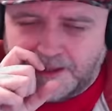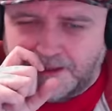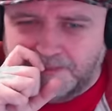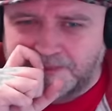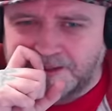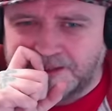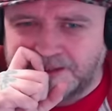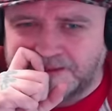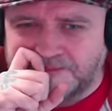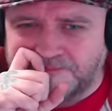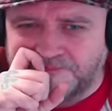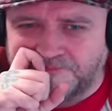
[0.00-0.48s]

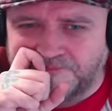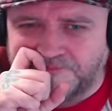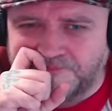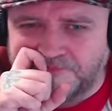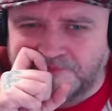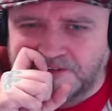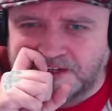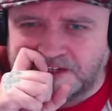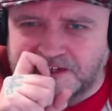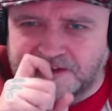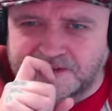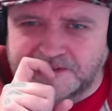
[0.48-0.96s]
mean,
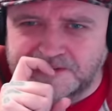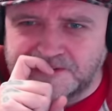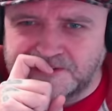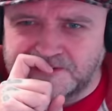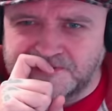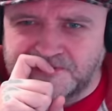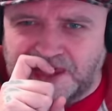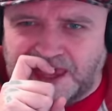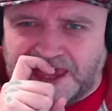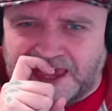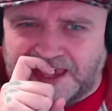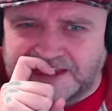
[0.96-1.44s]
they don't
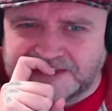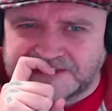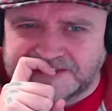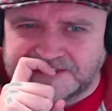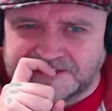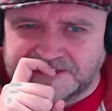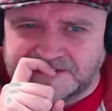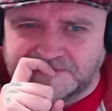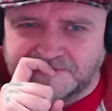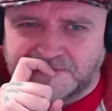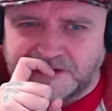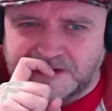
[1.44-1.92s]
do that
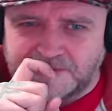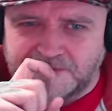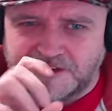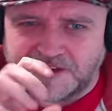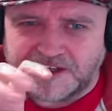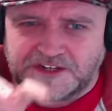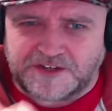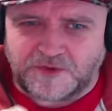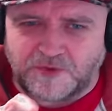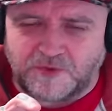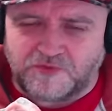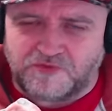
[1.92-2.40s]
at the moment.
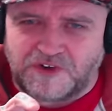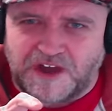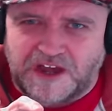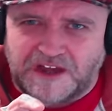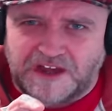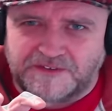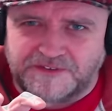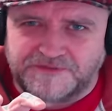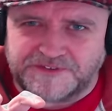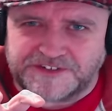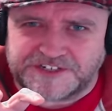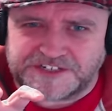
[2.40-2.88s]
They're
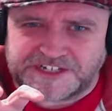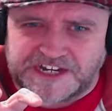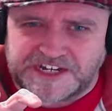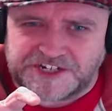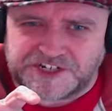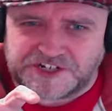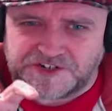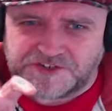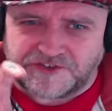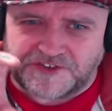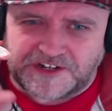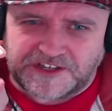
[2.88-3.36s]
rather
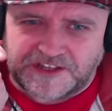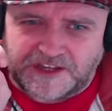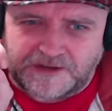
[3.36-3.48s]
stationary.